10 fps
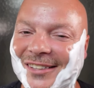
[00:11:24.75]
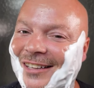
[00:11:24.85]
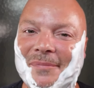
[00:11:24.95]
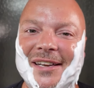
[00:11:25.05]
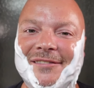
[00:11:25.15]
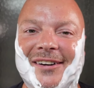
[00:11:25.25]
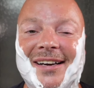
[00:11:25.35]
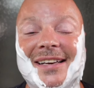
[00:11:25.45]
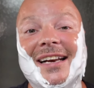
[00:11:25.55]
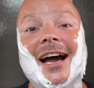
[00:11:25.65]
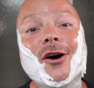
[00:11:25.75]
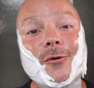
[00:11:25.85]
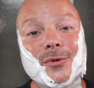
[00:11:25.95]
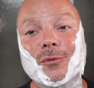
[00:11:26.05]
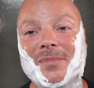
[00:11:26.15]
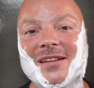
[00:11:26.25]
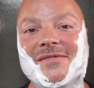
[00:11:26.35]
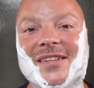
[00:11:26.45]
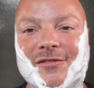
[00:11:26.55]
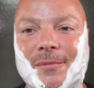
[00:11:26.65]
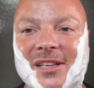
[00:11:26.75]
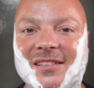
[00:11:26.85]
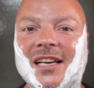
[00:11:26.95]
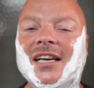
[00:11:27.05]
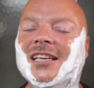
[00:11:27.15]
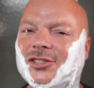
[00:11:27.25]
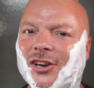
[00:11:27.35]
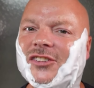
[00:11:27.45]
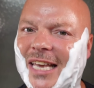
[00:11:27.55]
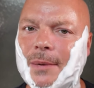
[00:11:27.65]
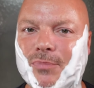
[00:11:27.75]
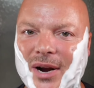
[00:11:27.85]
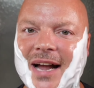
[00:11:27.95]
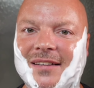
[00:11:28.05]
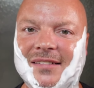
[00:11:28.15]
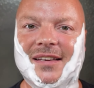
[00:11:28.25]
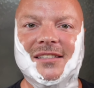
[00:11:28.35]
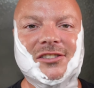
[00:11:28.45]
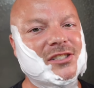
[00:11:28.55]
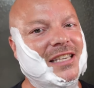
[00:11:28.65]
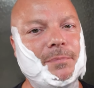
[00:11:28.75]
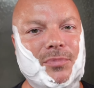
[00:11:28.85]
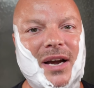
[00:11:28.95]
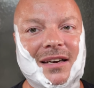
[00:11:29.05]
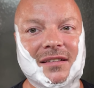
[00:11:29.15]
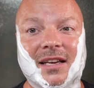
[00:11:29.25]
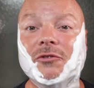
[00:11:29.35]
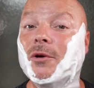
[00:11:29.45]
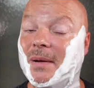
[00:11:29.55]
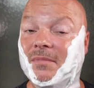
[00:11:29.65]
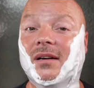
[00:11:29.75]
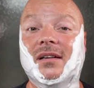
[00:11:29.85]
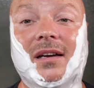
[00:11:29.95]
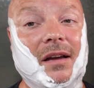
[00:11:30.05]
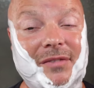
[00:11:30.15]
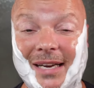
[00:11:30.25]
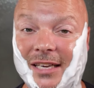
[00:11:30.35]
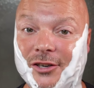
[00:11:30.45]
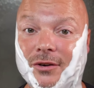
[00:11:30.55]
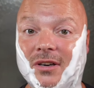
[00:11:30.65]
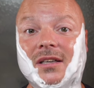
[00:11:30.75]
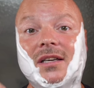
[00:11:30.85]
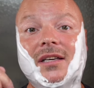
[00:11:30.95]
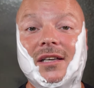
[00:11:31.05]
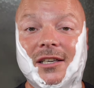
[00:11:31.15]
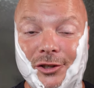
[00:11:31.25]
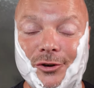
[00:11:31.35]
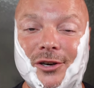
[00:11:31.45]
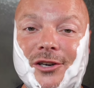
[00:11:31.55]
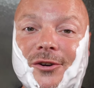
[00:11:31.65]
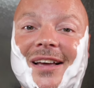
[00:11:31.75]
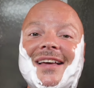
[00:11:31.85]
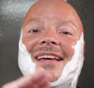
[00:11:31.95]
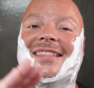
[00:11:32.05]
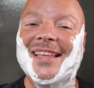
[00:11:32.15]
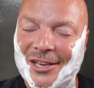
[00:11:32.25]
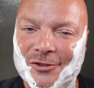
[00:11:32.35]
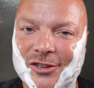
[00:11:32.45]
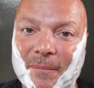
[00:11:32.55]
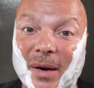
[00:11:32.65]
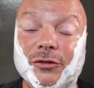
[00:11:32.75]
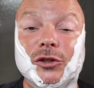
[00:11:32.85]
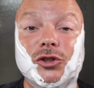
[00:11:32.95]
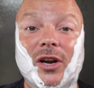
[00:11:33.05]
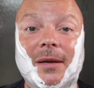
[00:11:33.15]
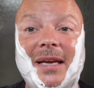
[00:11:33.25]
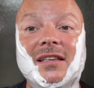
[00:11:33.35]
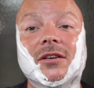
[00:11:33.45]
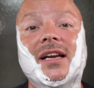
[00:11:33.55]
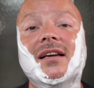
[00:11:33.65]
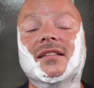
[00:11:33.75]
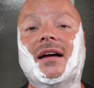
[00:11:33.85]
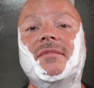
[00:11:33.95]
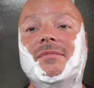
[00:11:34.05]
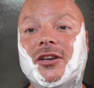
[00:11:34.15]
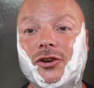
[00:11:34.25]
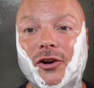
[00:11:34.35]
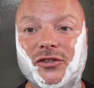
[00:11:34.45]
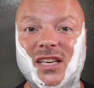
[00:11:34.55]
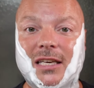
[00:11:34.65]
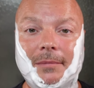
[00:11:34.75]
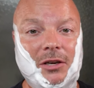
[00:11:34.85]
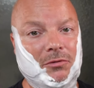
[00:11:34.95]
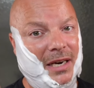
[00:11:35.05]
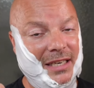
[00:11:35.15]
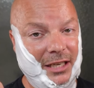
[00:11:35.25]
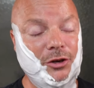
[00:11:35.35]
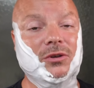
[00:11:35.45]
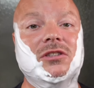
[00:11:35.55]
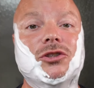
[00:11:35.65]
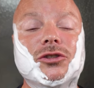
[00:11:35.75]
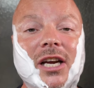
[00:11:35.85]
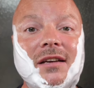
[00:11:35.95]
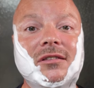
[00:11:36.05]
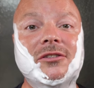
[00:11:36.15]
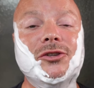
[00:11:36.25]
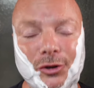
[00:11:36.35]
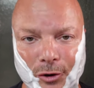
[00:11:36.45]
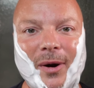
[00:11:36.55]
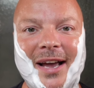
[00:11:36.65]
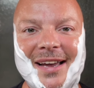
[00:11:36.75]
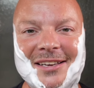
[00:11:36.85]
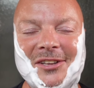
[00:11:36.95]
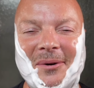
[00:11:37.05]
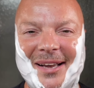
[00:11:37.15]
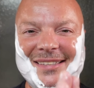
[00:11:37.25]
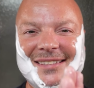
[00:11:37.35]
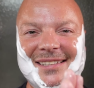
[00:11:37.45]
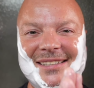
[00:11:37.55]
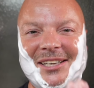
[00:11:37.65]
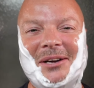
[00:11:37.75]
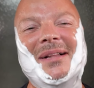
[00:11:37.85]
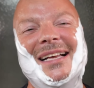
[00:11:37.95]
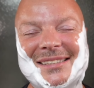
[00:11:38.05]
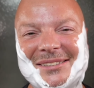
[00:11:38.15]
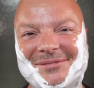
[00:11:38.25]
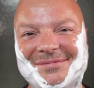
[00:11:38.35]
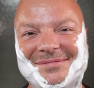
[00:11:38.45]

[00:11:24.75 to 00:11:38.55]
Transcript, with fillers: It's been fun, and I hope you'll benefit from this. Just keep practicing, just keep practicing. Remember, if I can do it, you can do it. Thank you so much for joining me. Until next time, I've been your host, C D B, reminding you, it's your shave, do it your way, and as always, God bless.